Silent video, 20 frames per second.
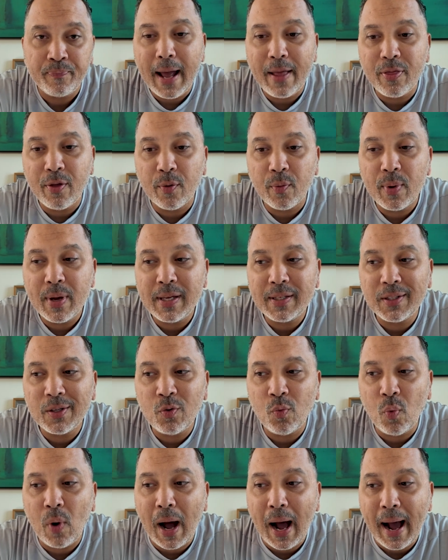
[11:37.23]
And the
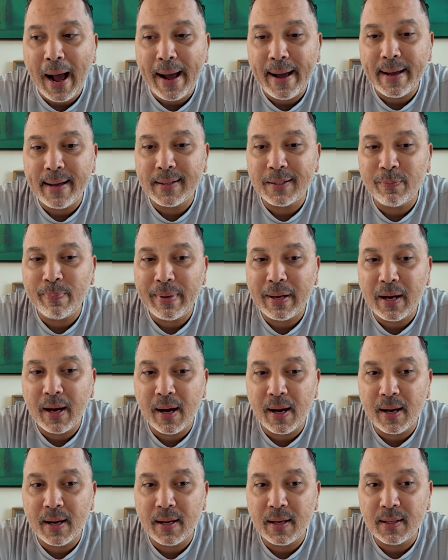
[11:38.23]
reason why is
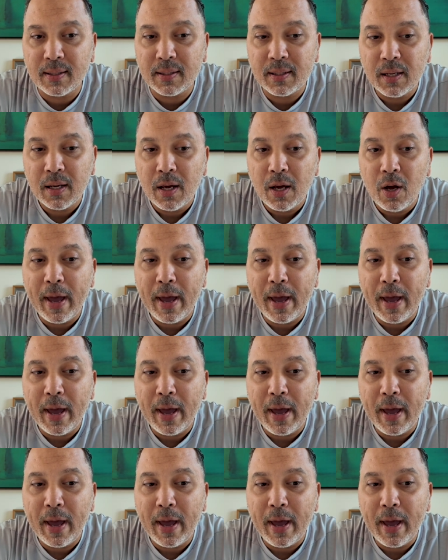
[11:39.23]
because